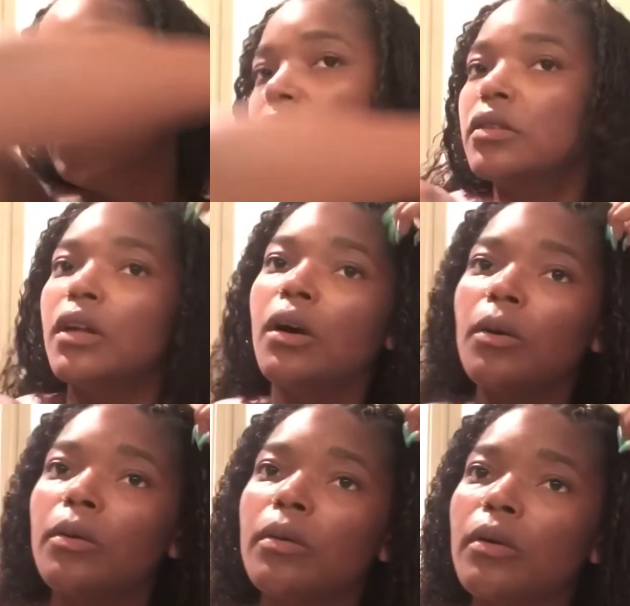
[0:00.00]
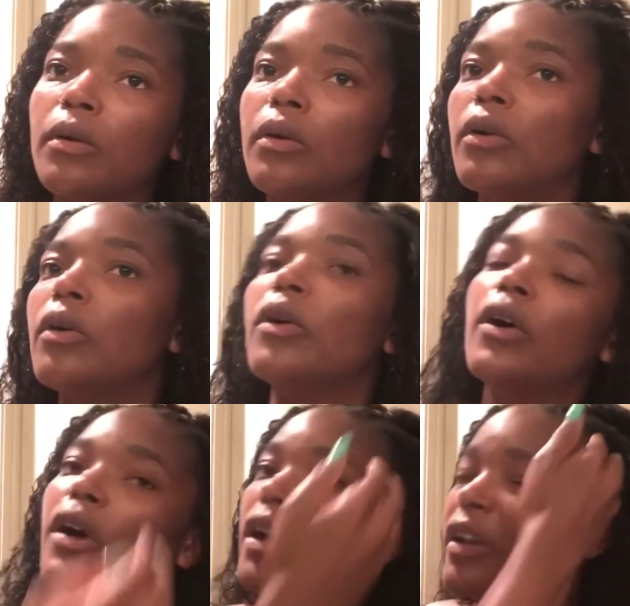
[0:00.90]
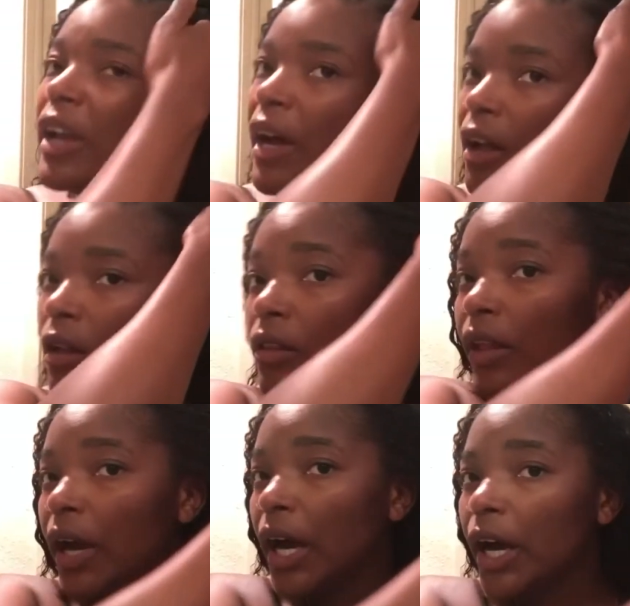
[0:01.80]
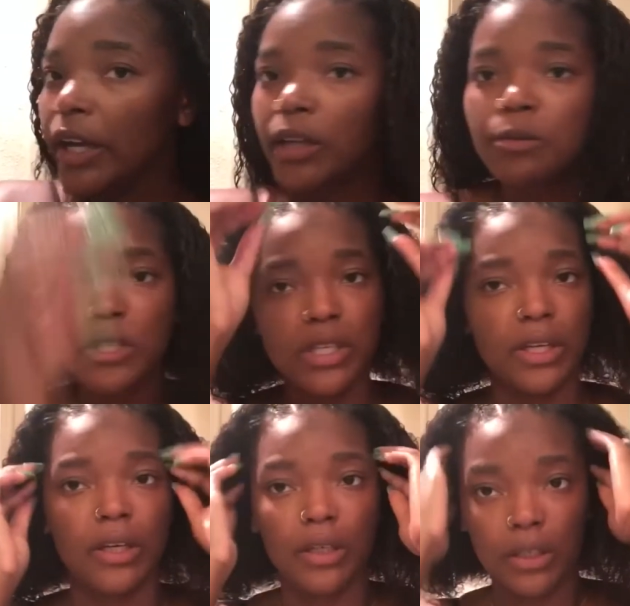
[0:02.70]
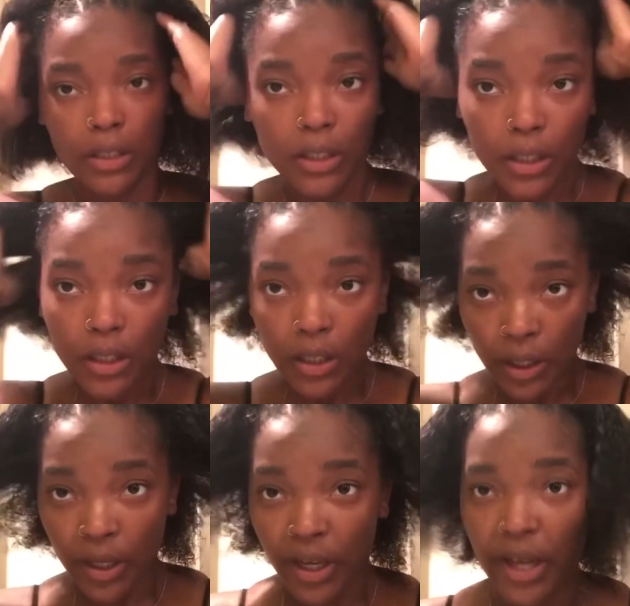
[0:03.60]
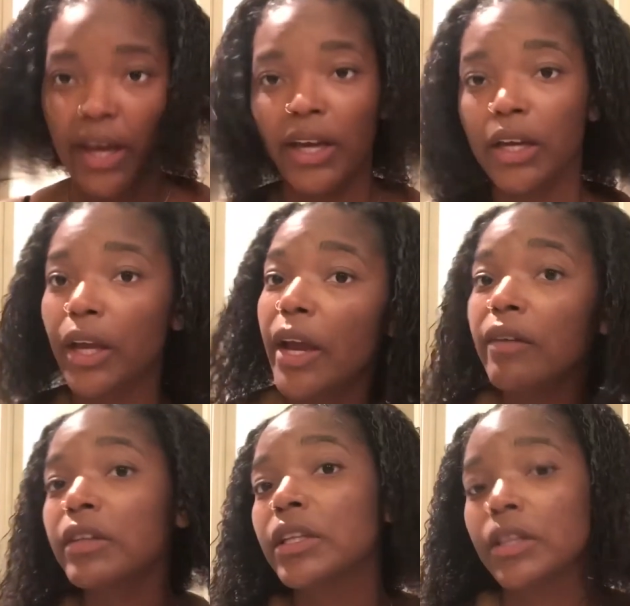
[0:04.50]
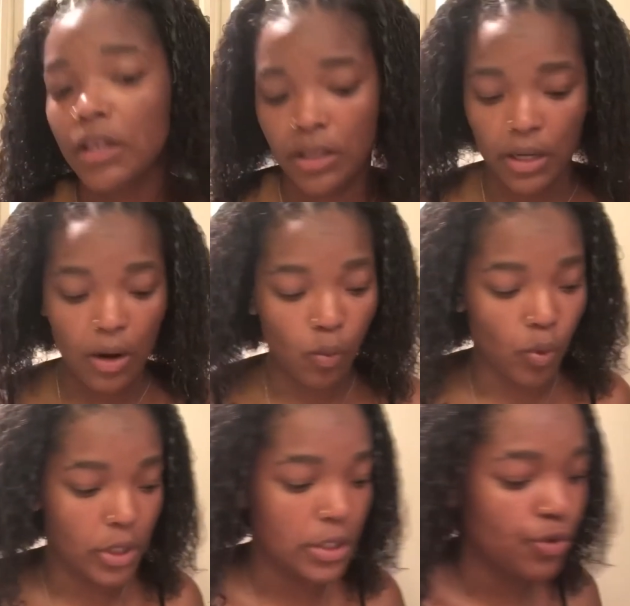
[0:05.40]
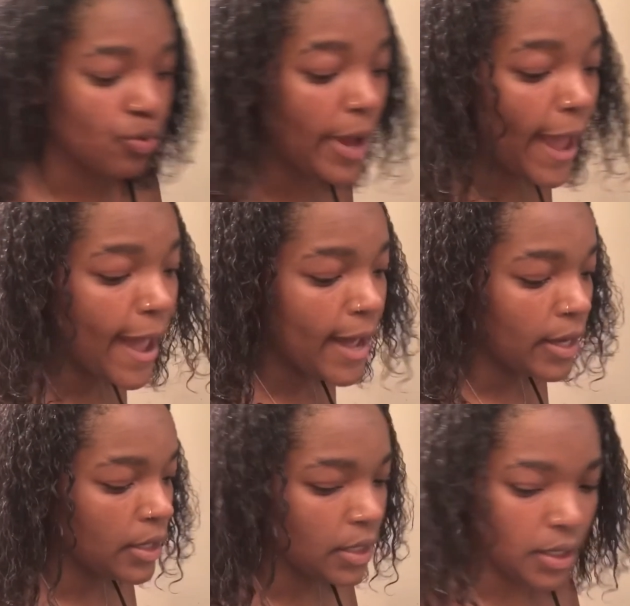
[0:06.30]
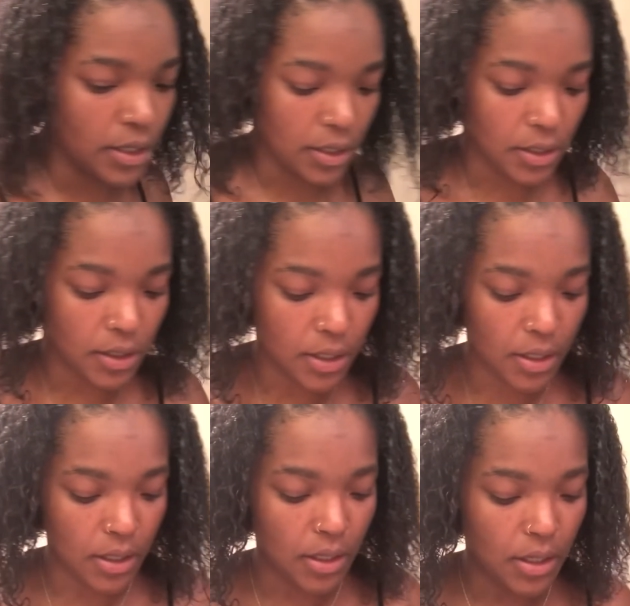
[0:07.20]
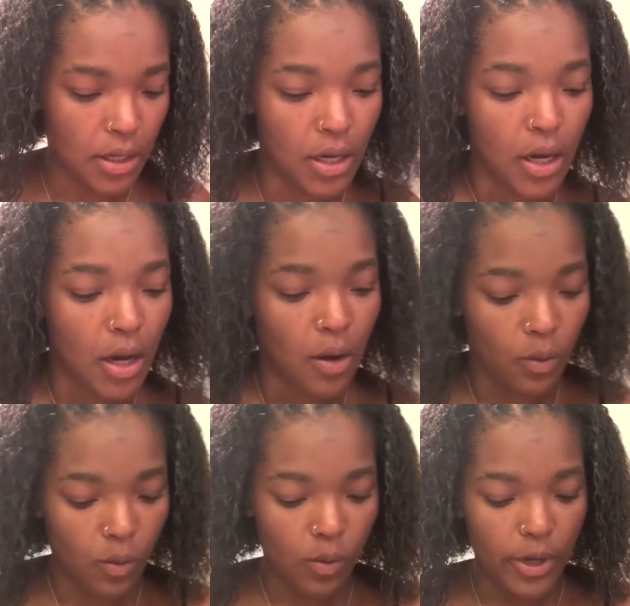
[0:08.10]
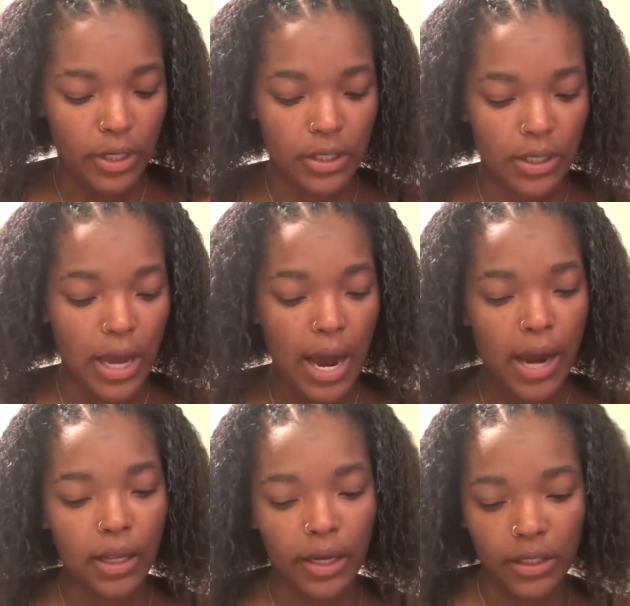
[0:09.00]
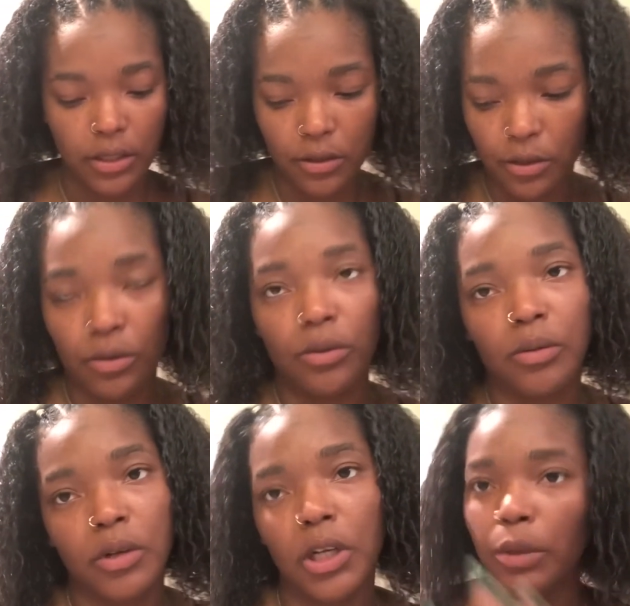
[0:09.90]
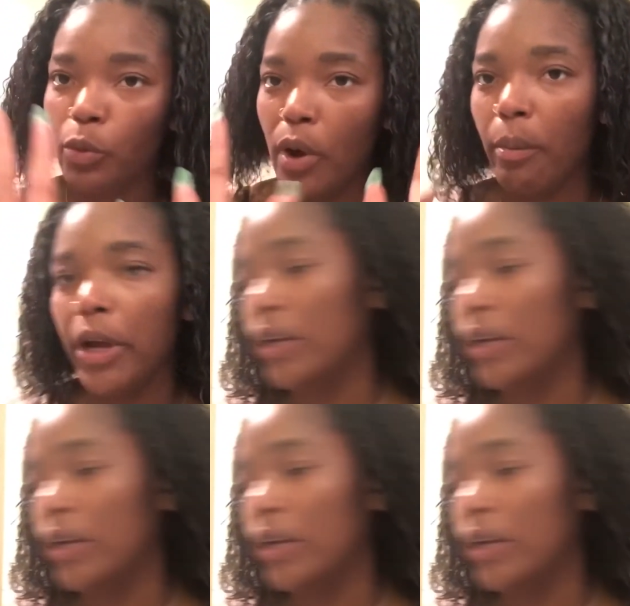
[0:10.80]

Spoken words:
so now that I am done adding everything that I wanted to add in it, what I like to do, let me wipe my